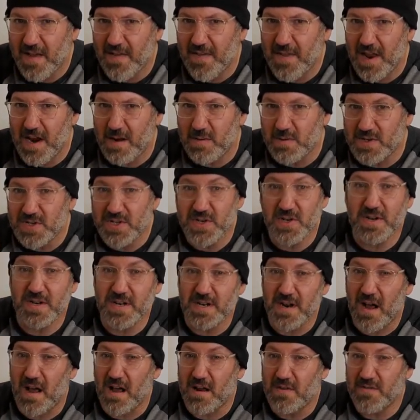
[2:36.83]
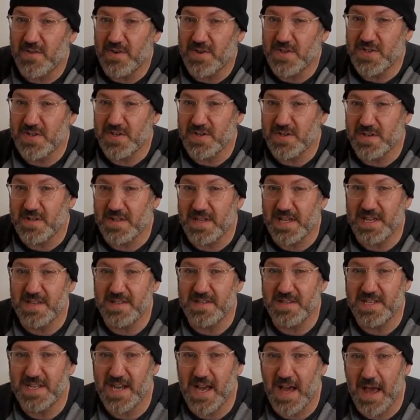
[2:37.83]
and then it would turn it on for a certain
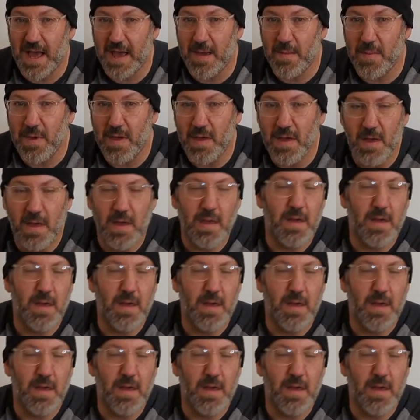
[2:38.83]
length of time.